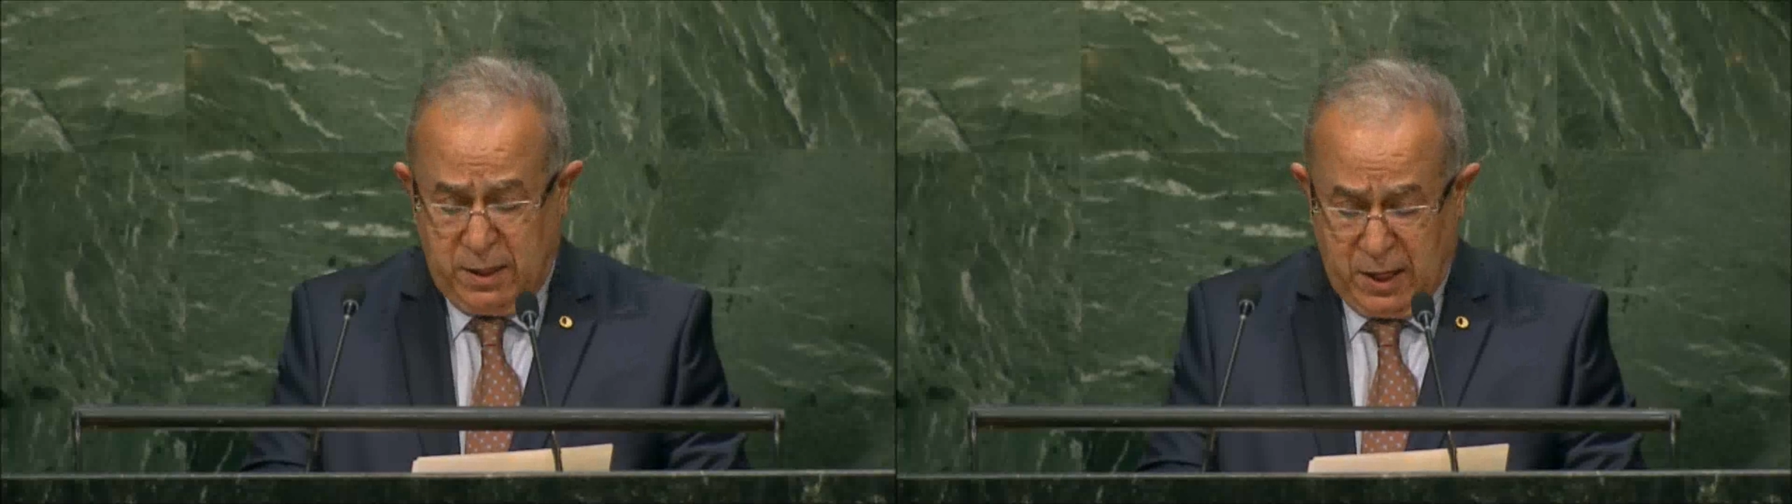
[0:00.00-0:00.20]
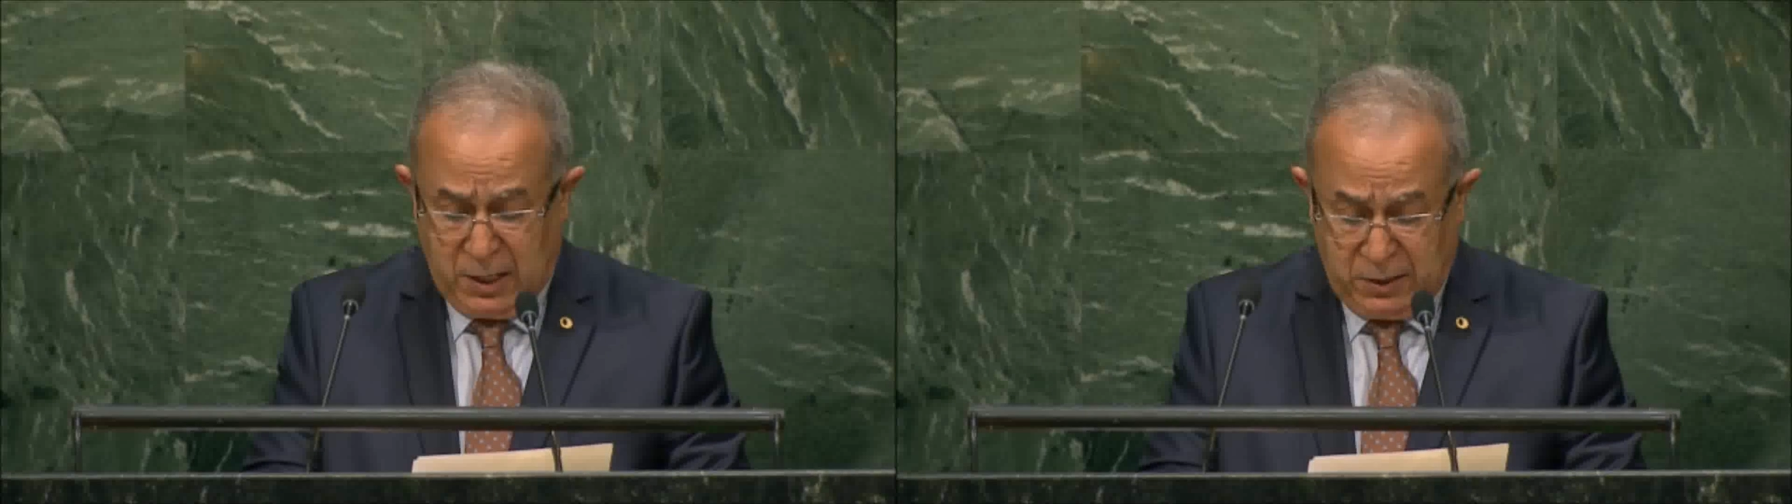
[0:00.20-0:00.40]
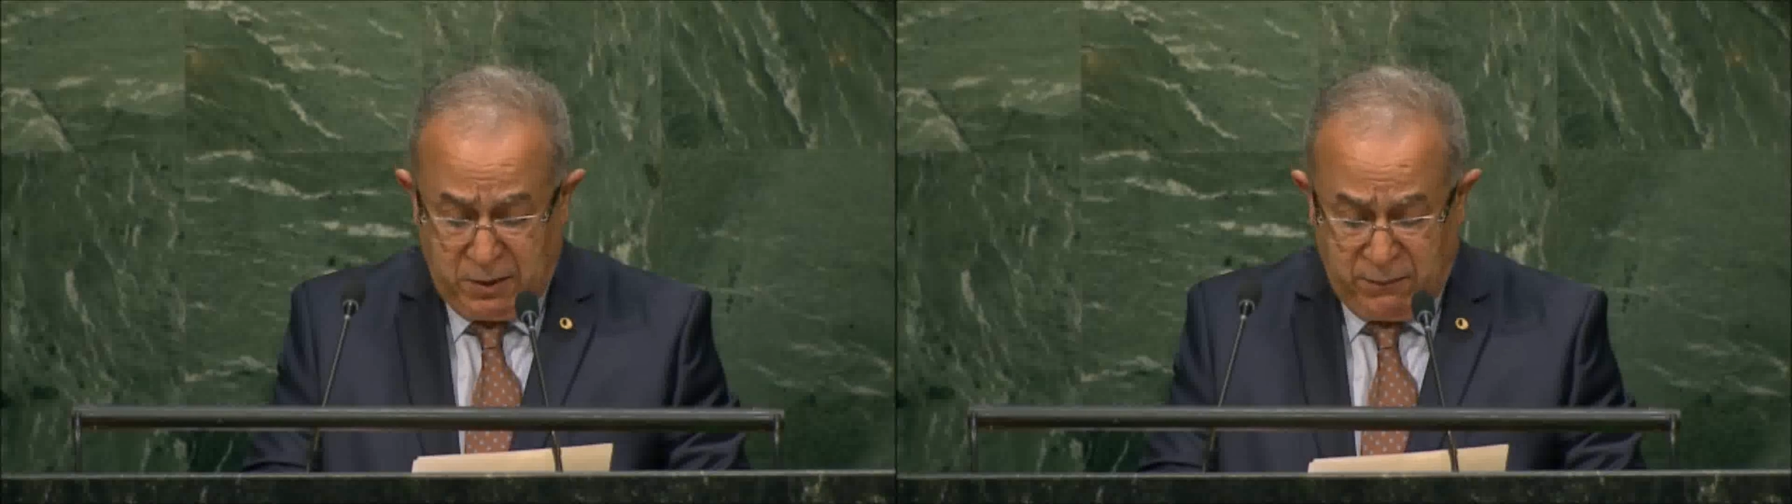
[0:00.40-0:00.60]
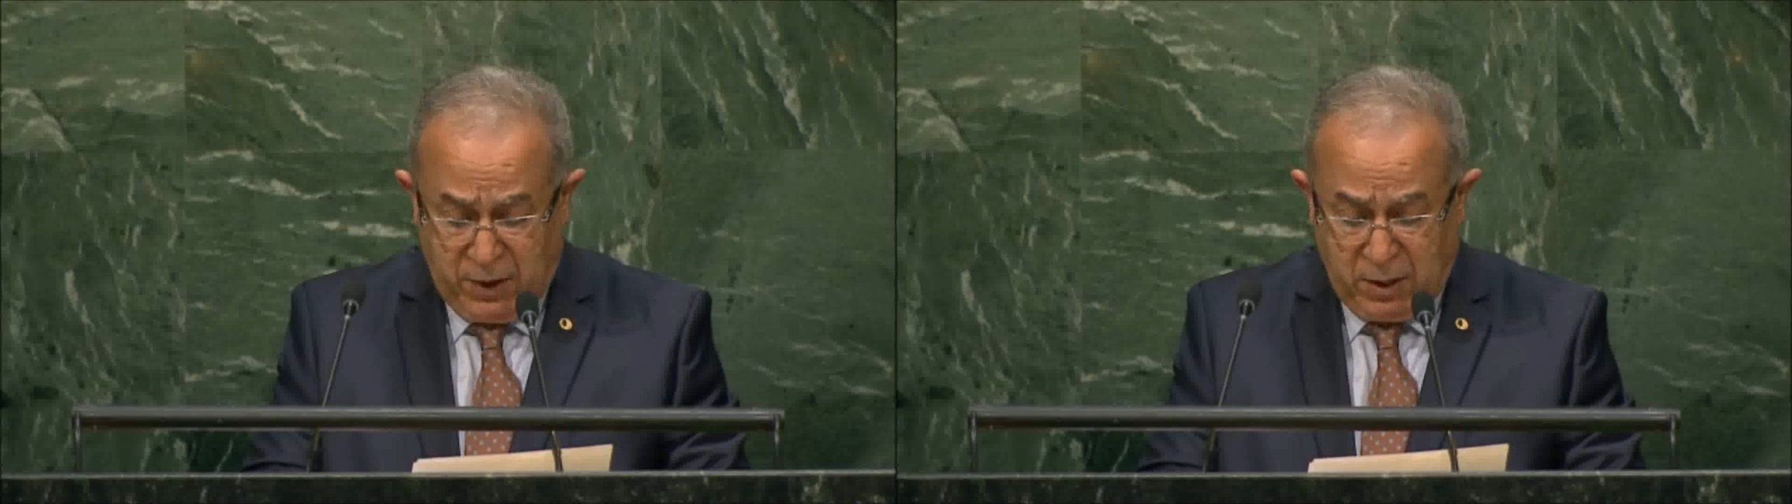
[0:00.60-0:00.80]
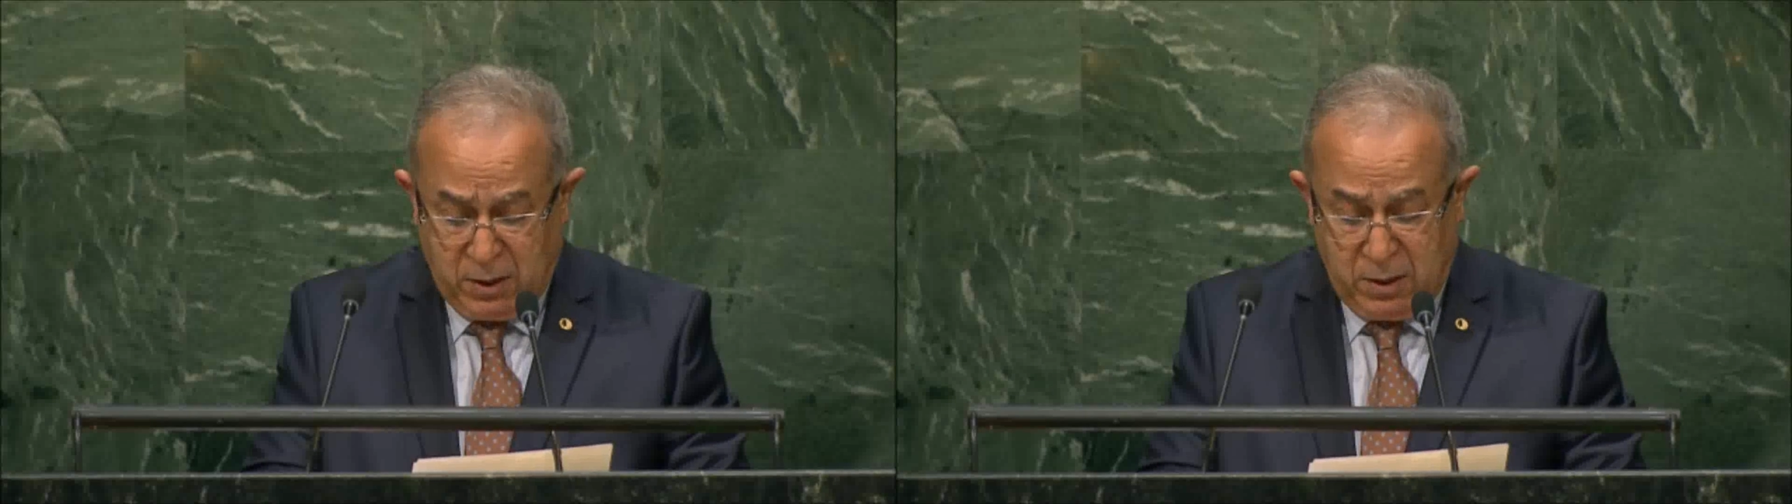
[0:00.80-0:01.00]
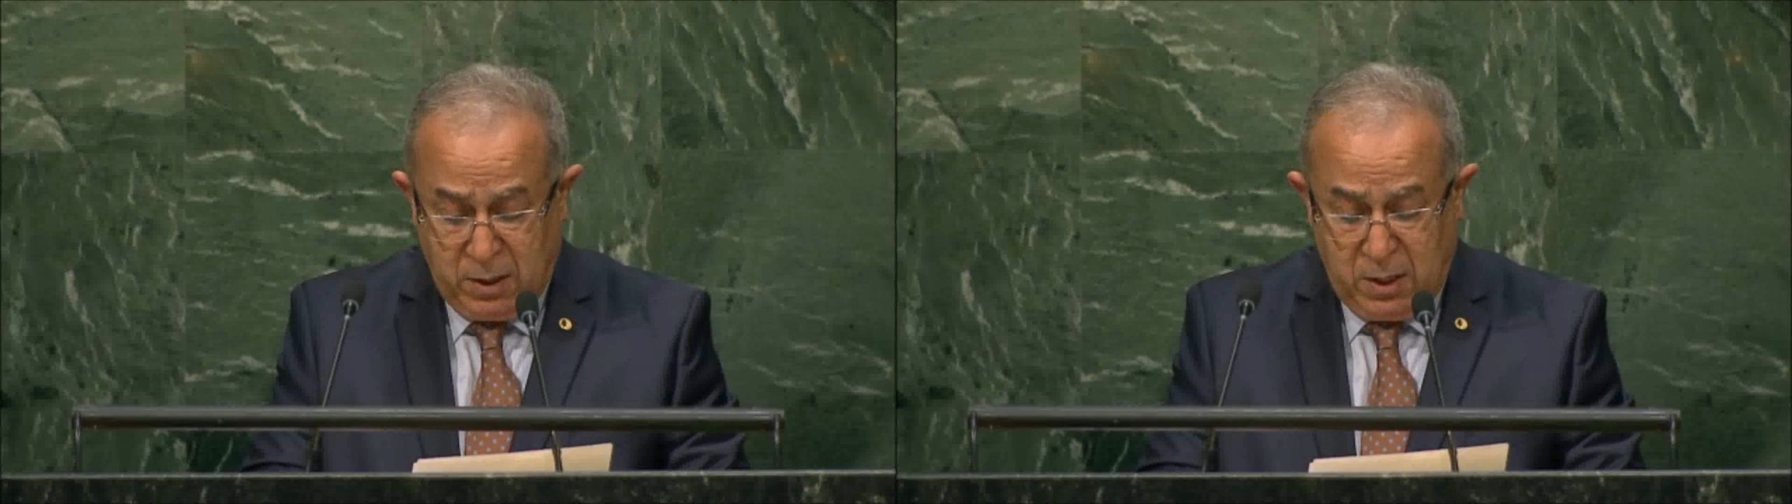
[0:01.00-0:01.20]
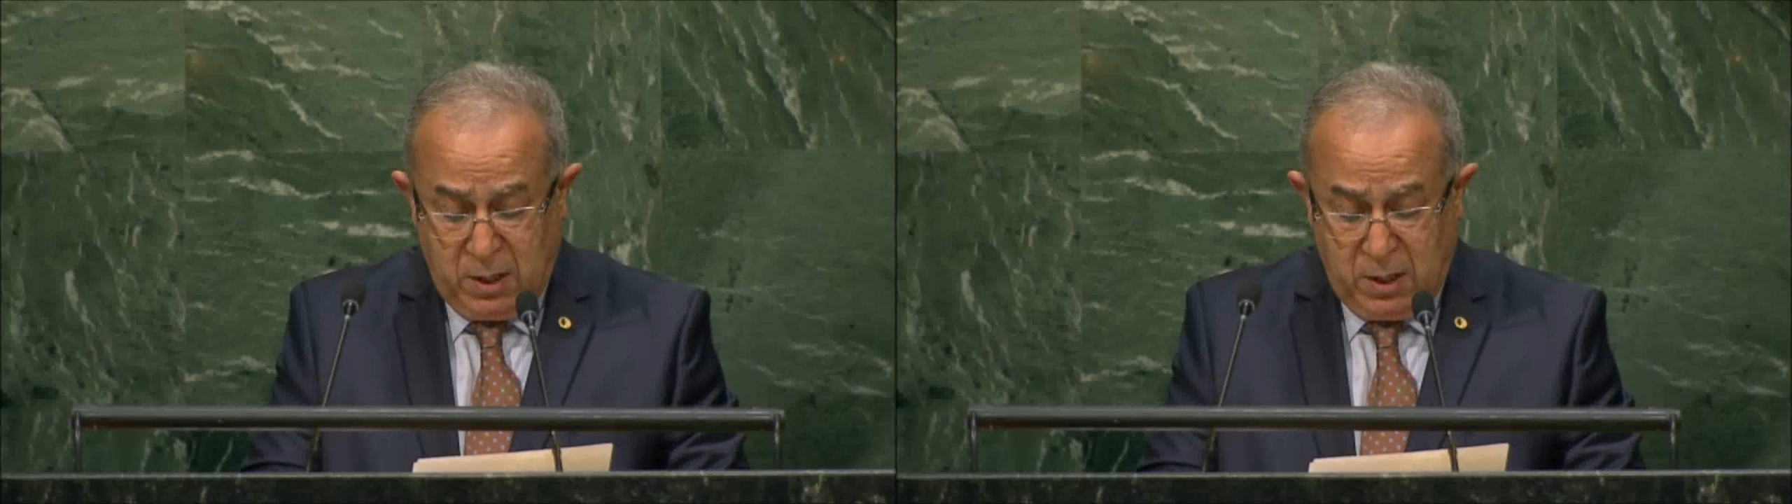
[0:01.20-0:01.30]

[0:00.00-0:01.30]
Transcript: all signatories